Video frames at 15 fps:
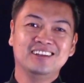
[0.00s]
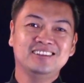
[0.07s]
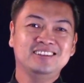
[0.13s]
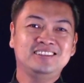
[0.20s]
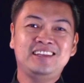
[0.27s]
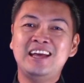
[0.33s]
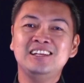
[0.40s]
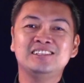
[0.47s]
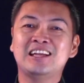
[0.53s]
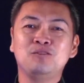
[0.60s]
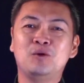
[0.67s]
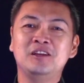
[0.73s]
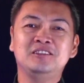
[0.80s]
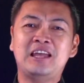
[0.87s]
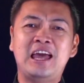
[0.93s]
Things that
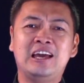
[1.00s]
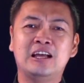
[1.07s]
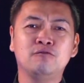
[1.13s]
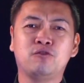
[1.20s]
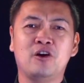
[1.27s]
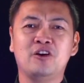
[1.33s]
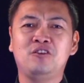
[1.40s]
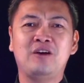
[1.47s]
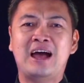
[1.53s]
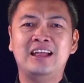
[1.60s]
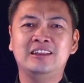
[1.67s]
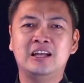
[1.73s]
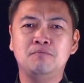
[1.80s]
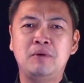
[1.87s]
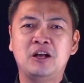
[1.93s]
were taken for
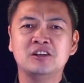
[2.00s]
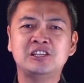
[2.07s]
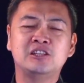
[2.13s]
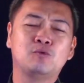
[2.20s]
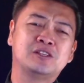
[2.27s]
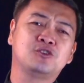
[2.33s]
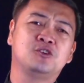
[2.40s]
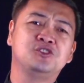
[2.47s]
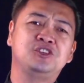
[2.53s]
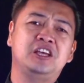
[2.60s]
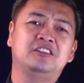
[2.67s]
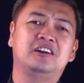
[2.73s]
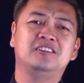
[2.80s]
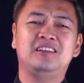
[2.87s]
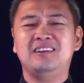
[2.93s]
granted because it was
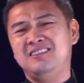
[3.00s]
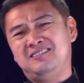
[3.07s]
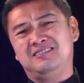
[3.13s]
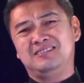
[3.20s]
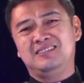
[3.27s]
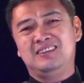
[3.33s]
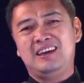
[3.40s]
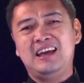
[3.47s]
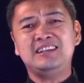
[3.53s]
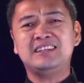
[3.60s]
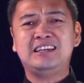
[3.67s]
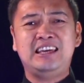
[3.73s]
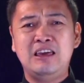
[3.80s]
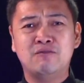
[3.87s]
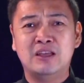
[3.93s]
considered, it's a
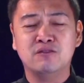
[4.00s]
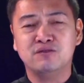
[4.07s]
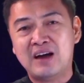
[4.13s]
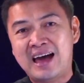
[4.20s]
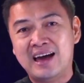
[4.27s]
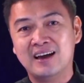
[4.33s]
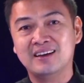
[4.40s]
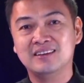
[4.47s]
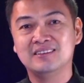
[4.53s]
given fact.